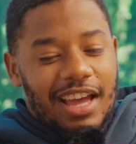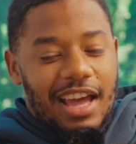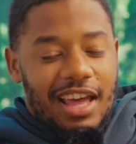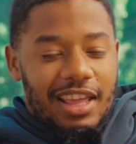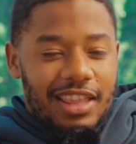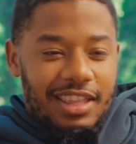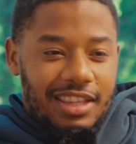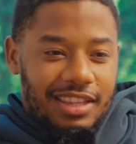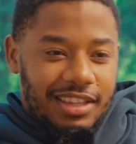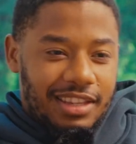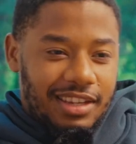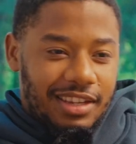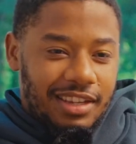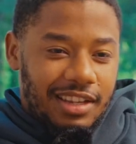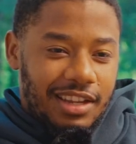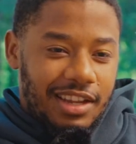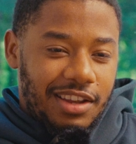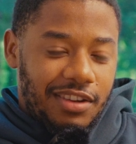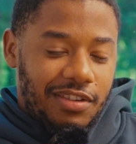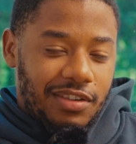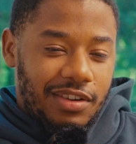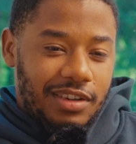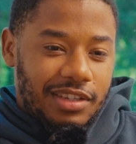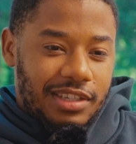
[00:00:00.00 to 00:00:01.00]
I think the
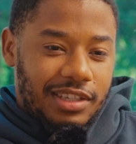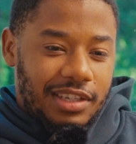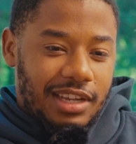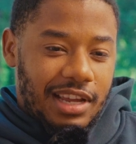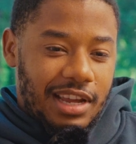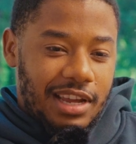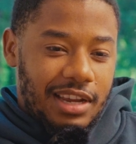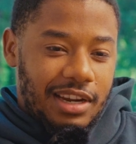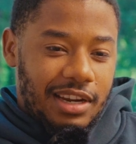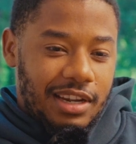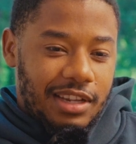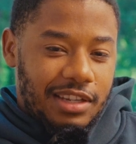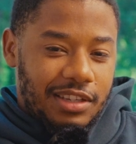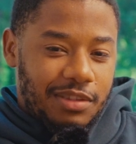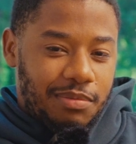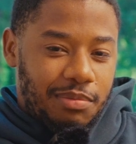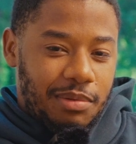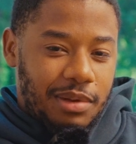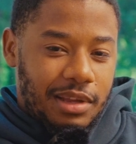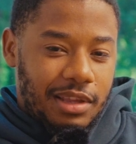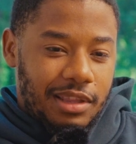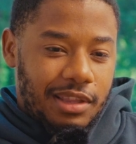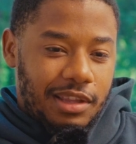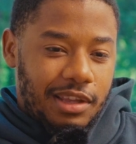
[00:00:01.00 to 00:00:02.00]
lyrics kind of
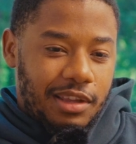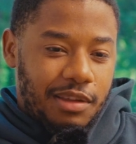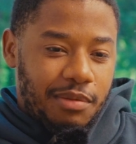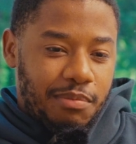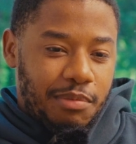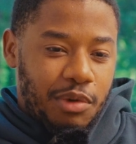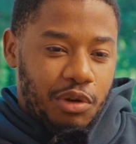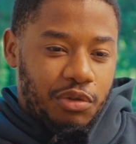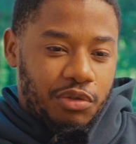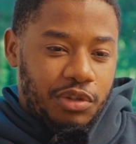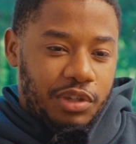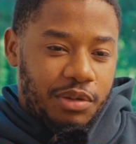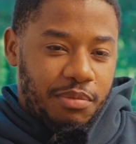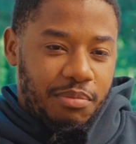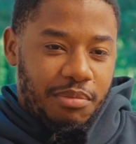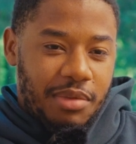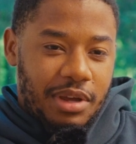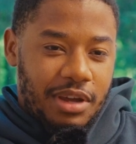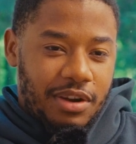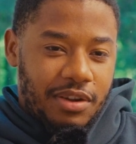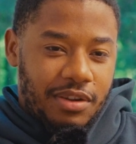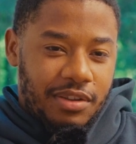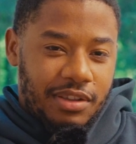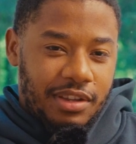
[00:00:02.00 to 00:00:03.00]
explain the emotion
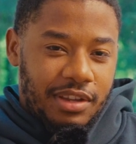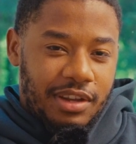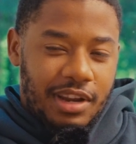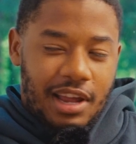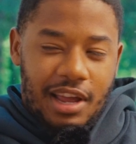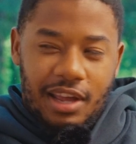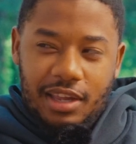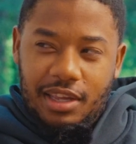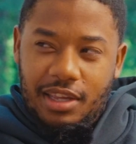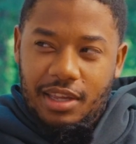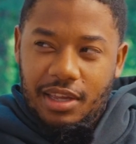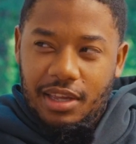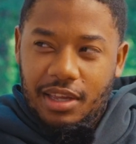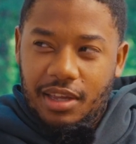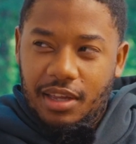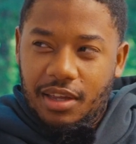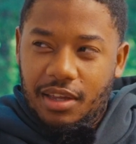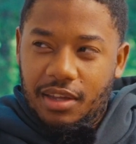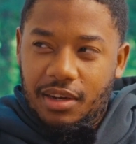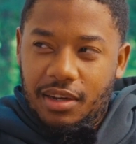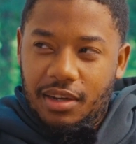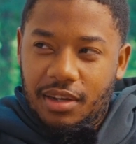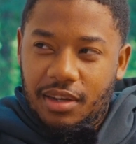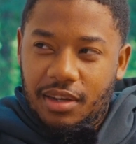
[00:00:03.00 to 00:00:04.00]
better than I can.